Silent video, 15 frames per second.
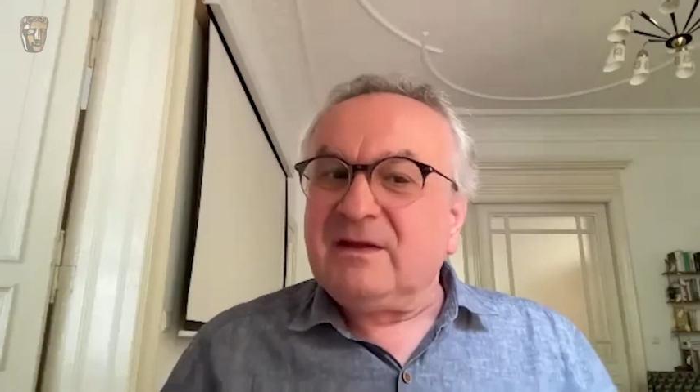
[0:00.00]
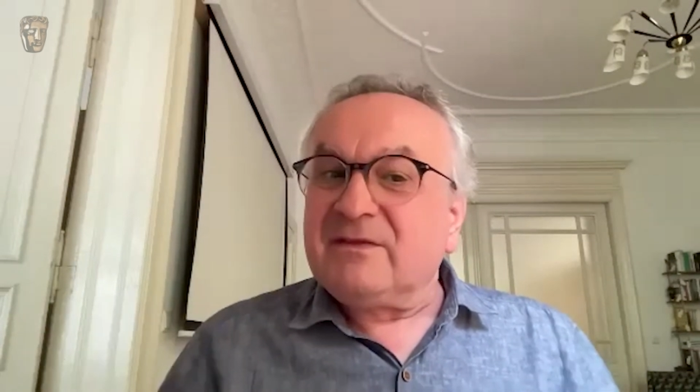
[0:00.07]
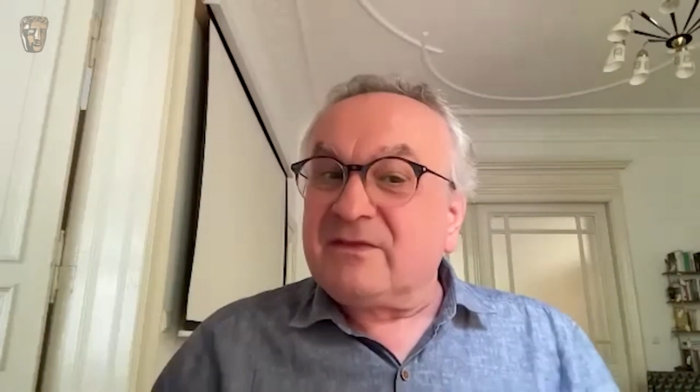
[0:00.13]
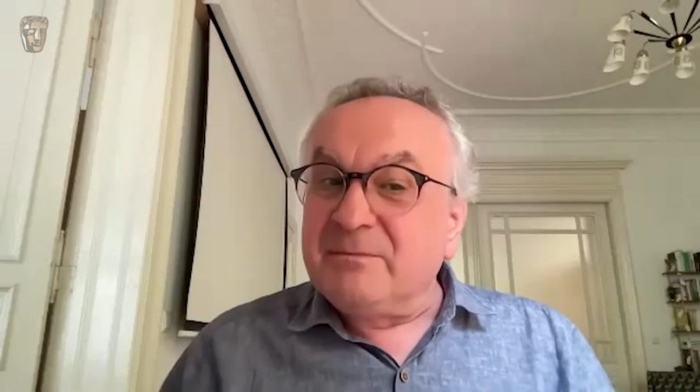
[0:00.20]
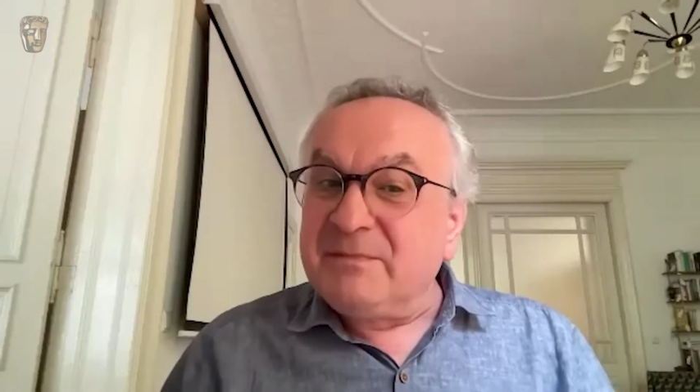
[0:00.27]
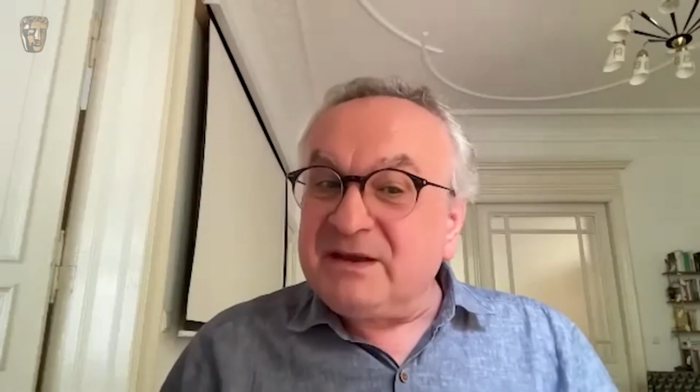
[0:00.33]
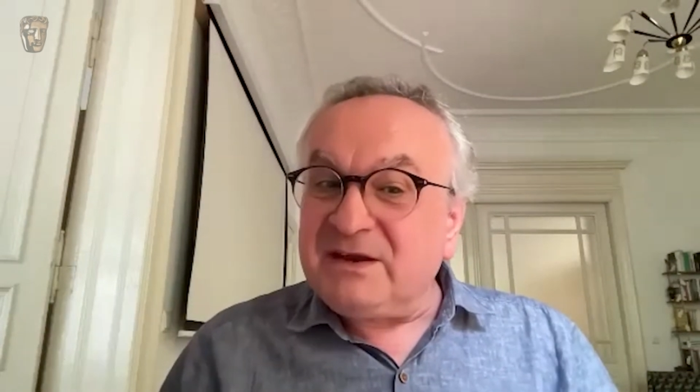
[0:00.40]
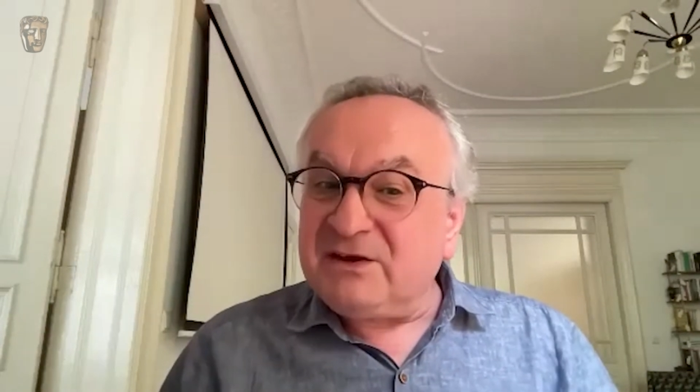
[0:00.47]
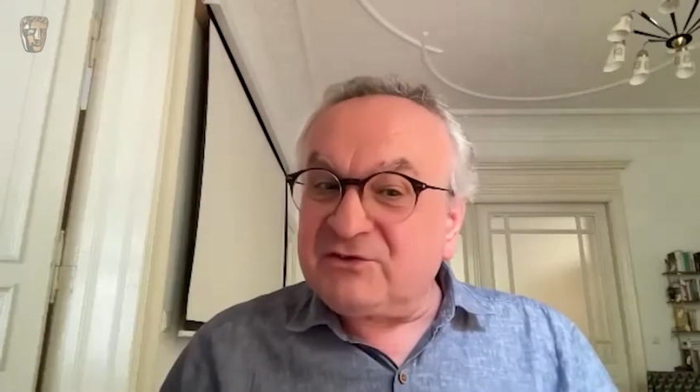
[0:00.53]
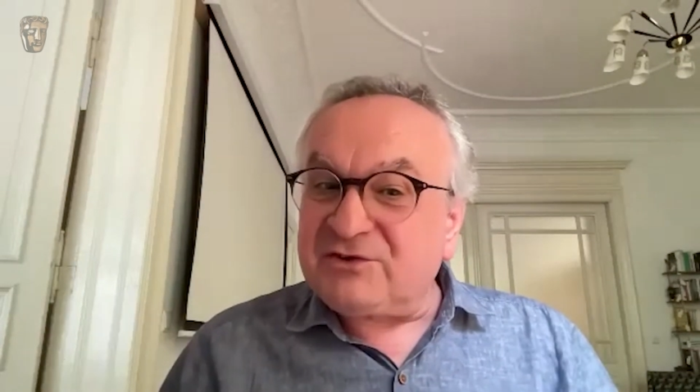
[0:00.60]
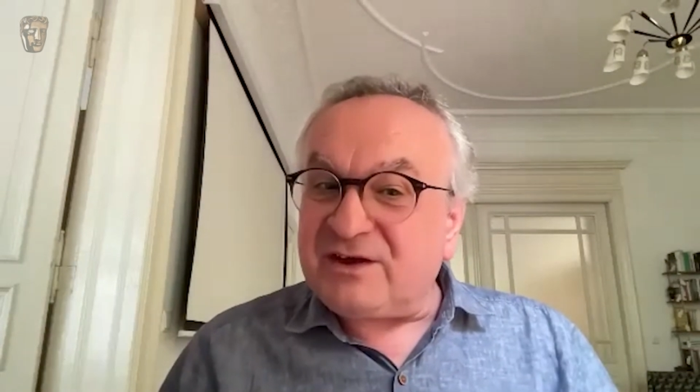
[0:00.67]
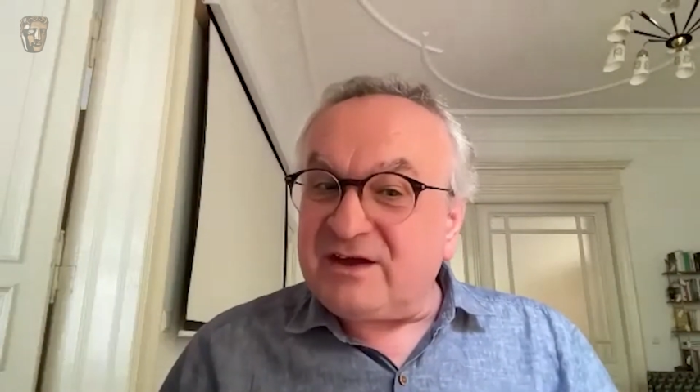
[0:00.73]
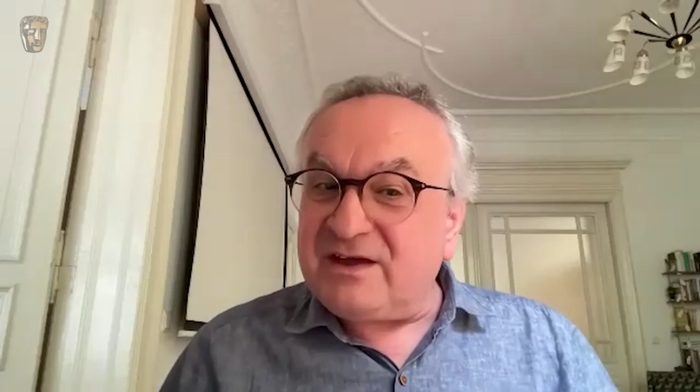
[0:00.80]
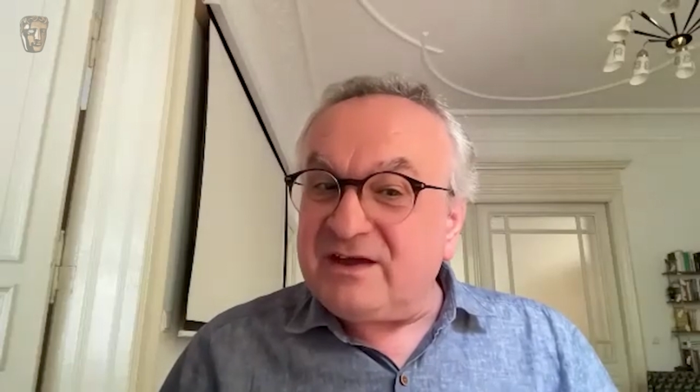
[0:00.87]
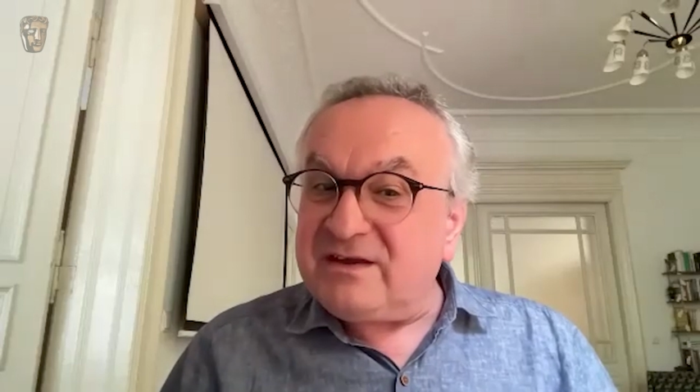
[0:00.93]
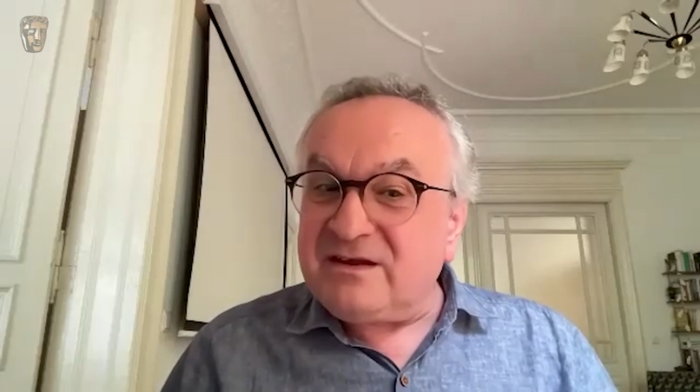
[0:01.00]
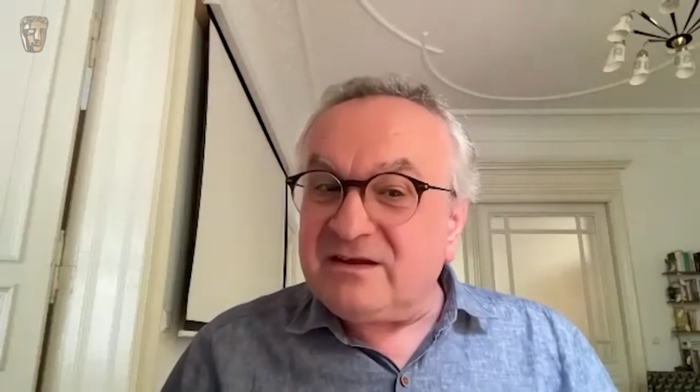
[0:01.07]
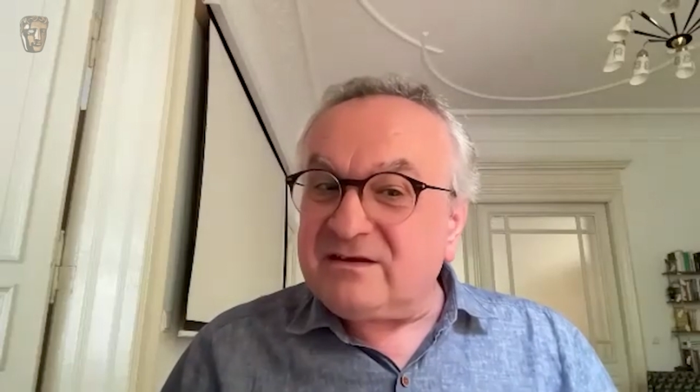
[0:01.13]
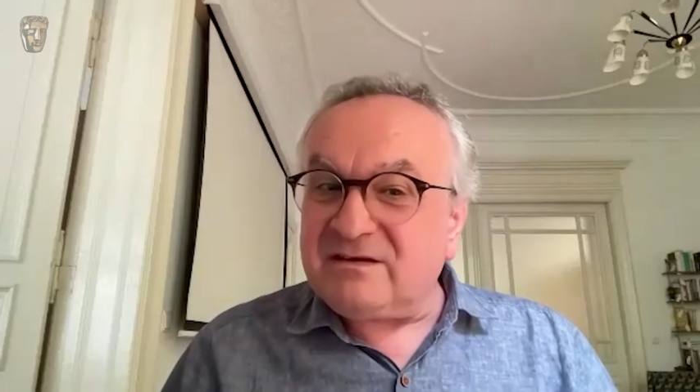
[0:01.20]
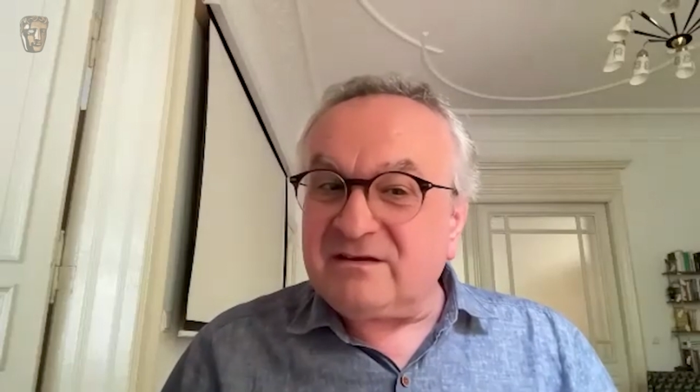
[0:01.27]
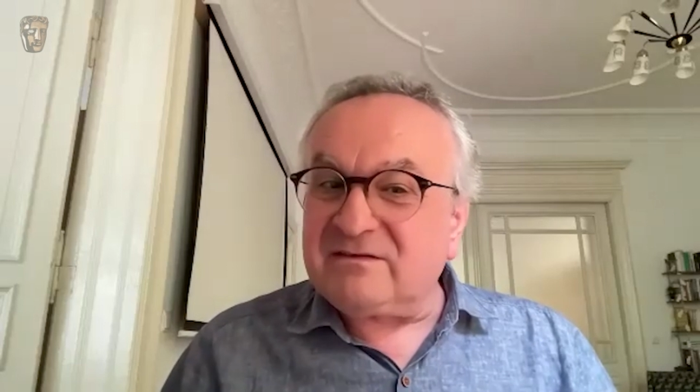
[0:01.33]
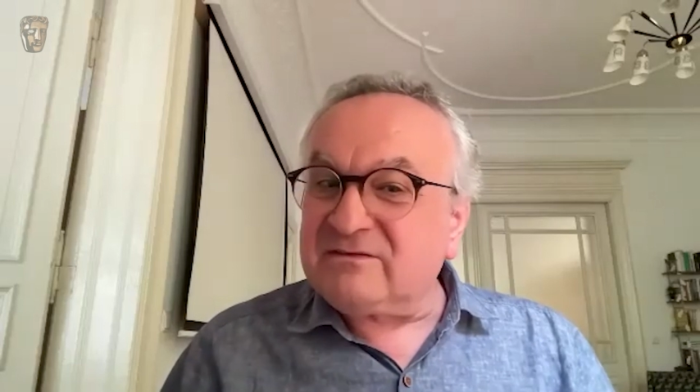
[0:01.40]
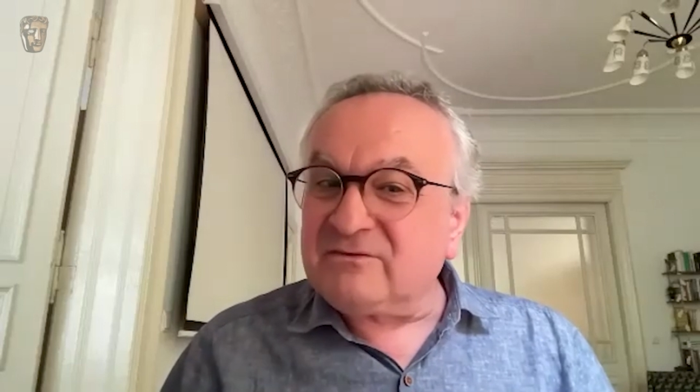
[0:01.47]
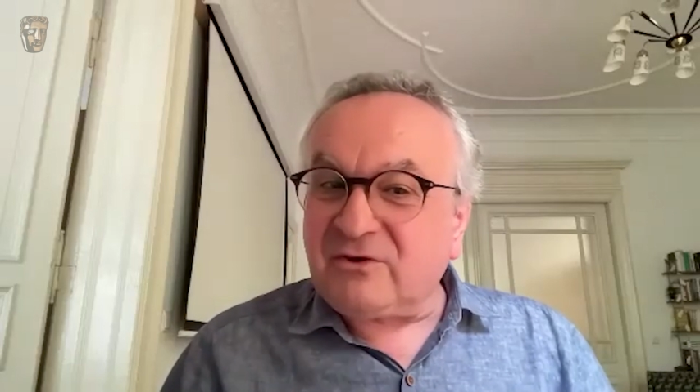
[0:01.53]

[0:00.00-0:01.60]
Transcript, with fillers: The miniature in it is